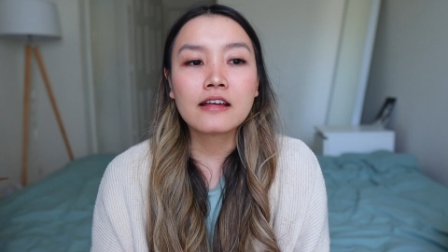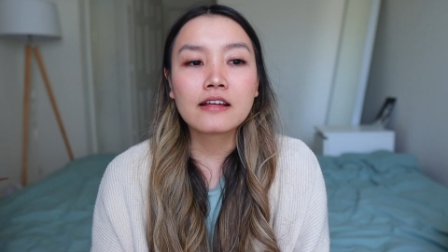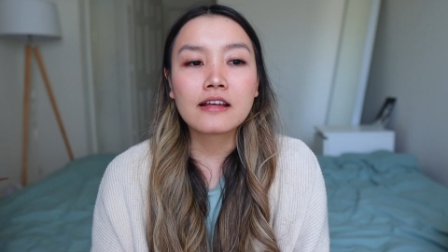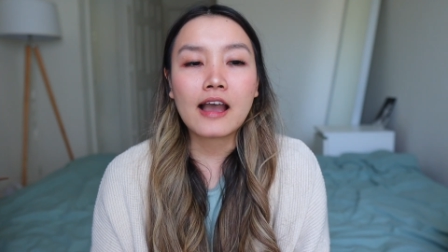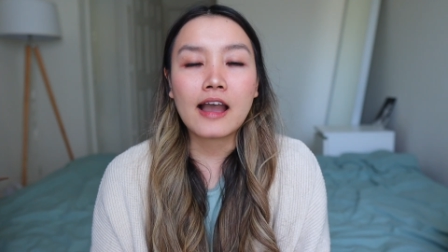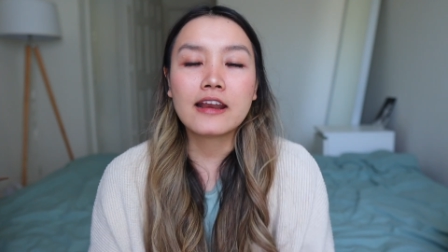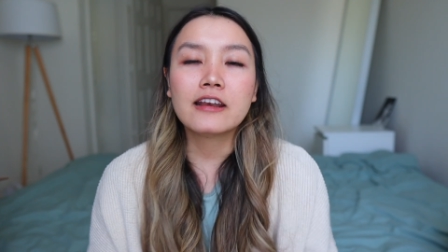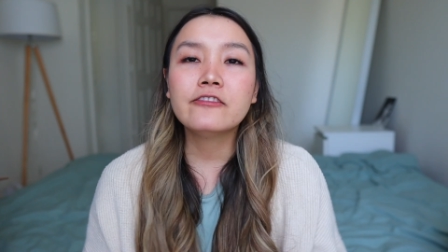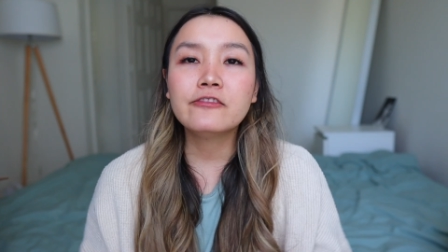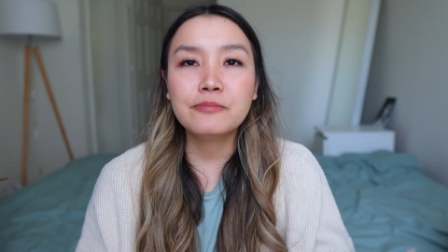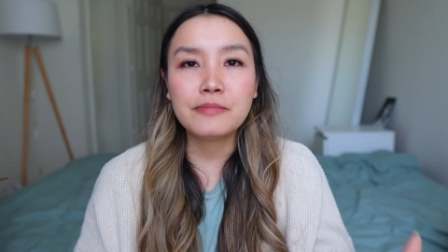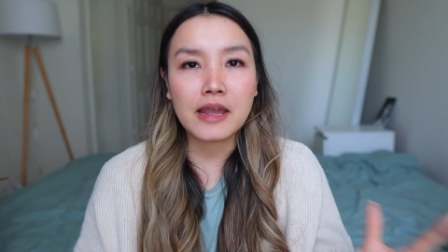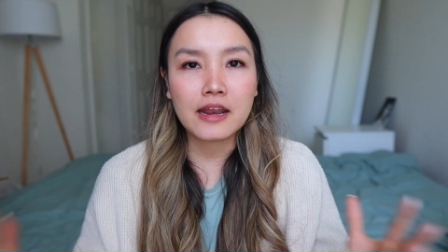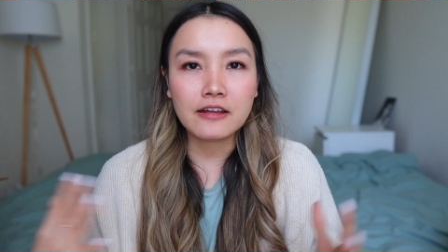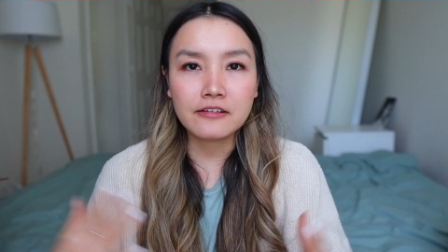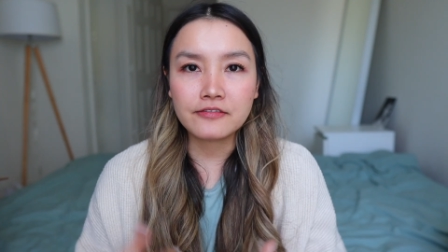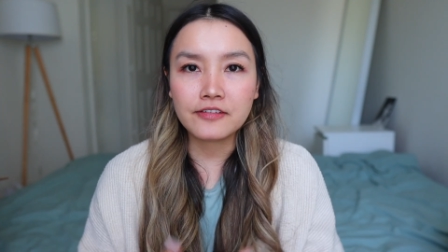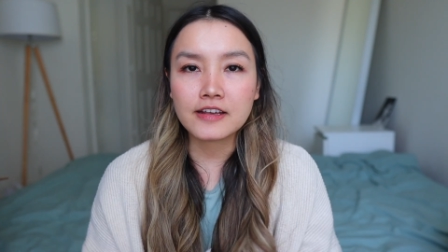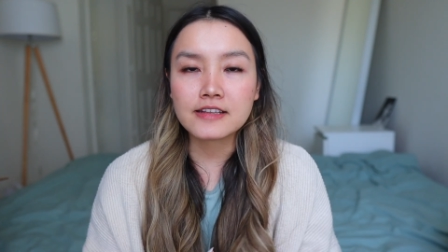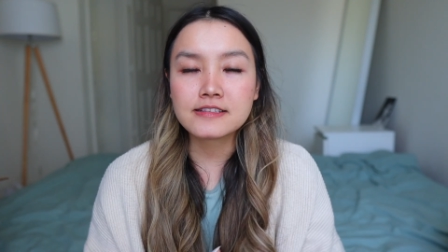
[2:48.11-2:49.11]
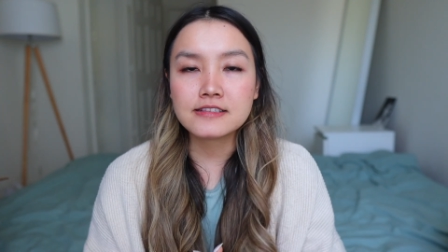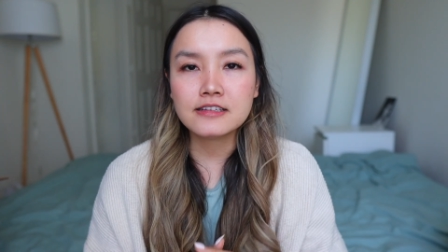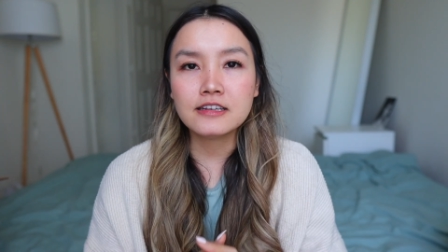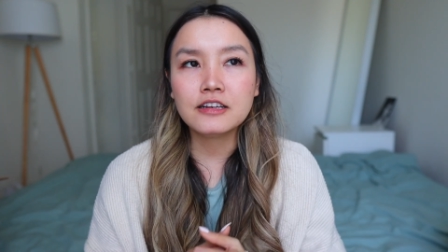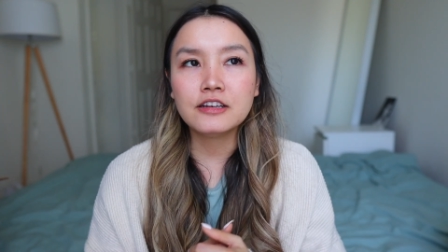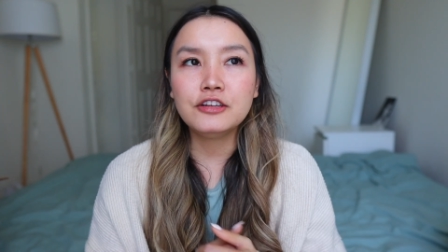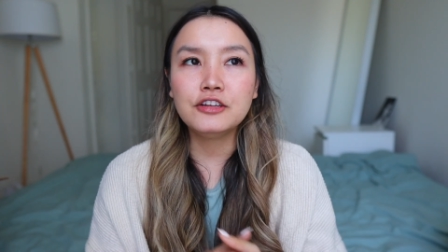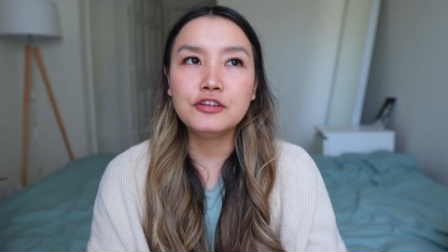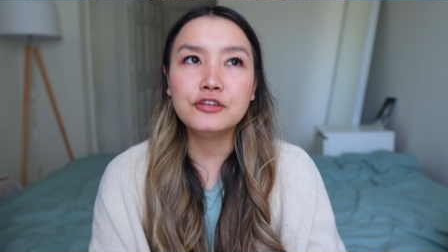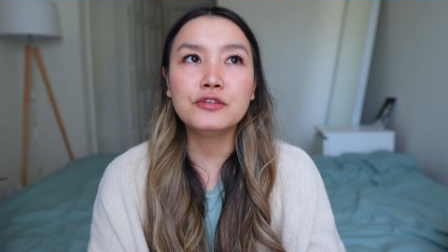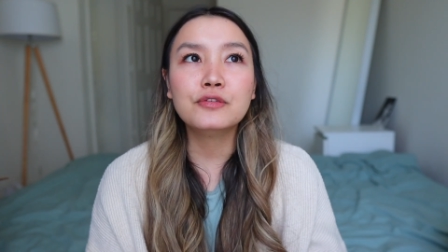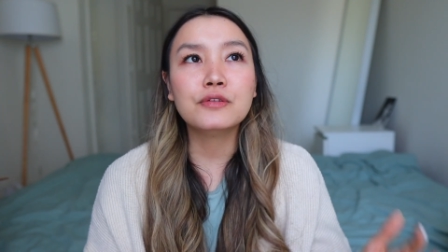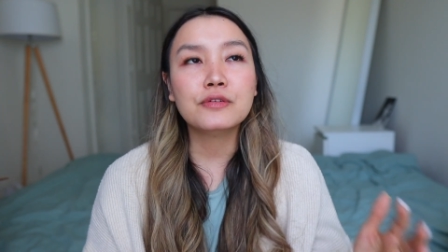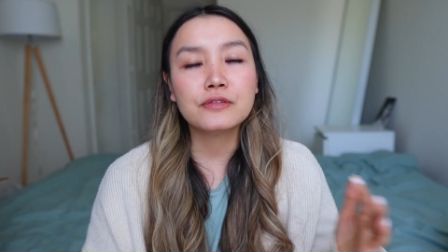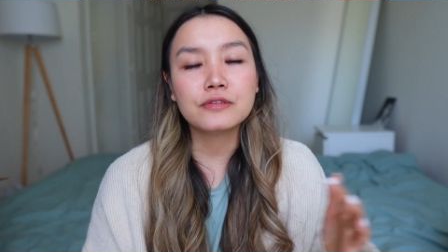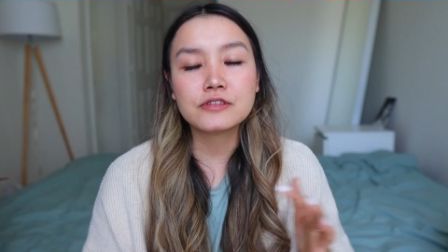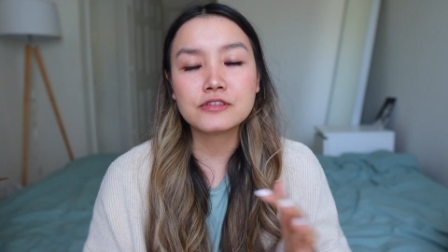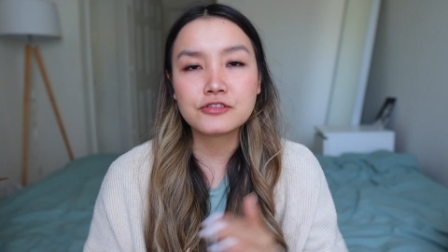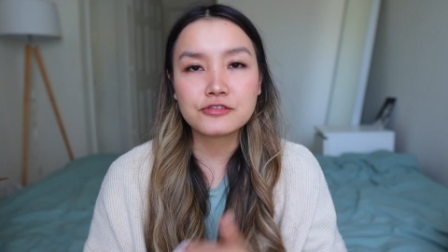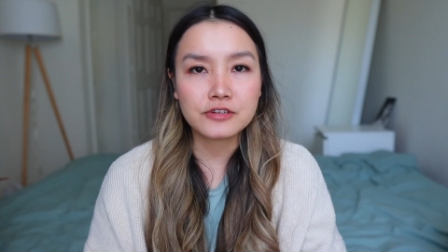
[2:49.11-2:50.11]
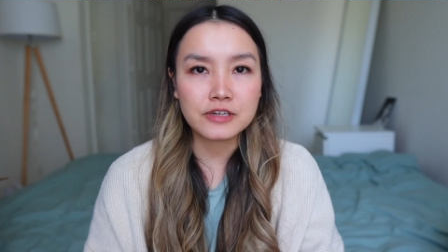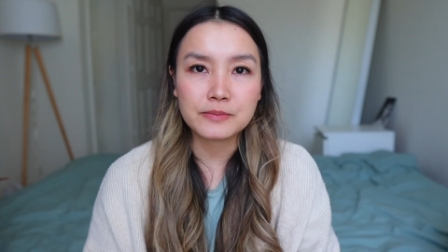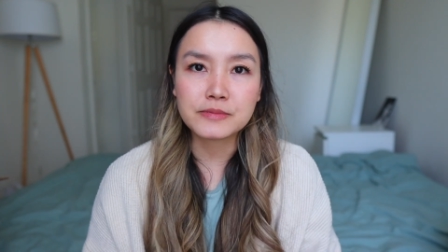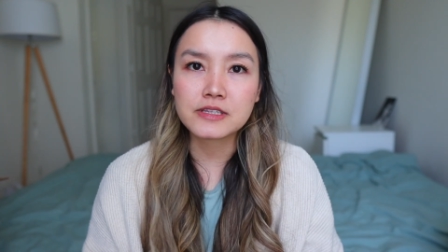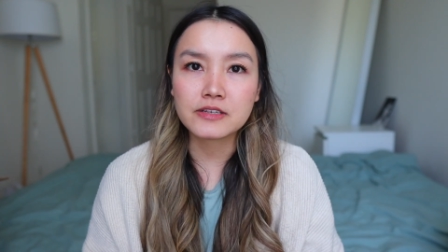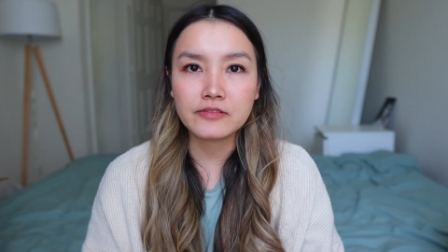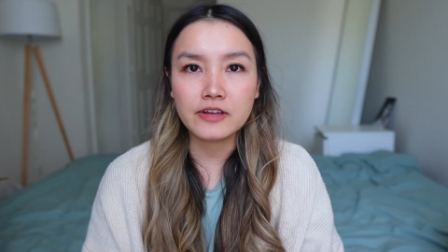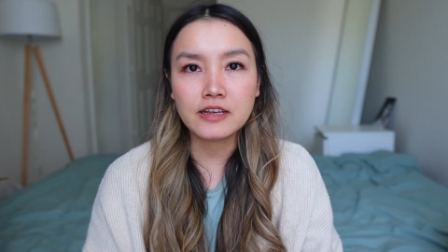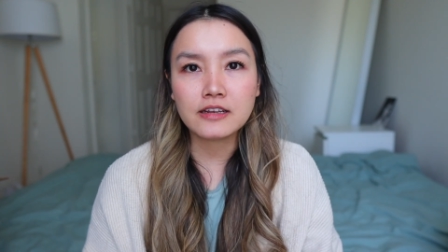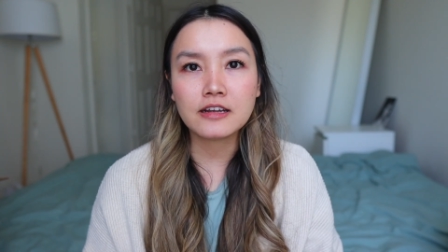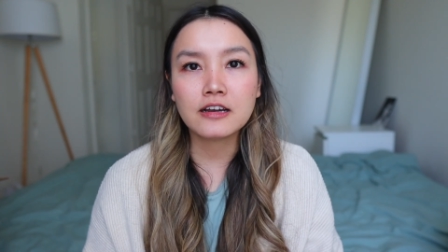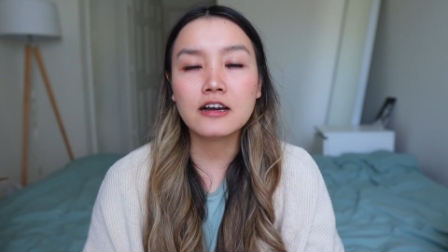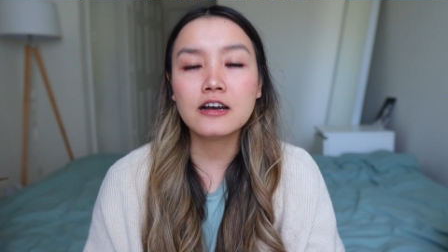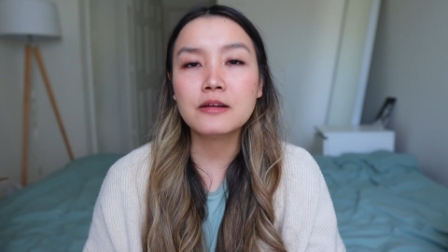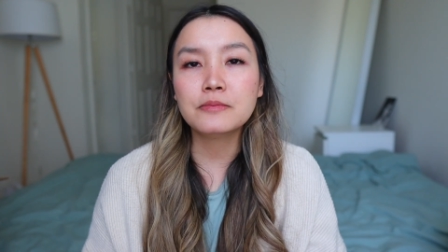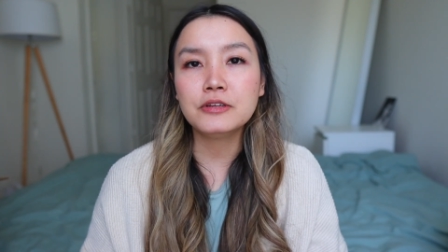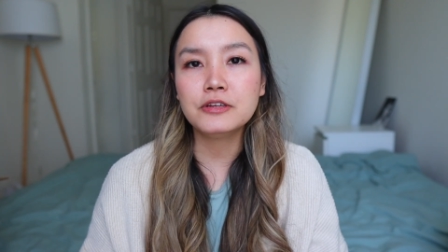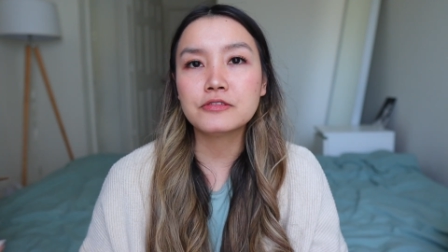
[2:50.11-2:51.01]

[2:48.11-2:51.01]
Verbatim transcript: kind of manifesting new streams of income,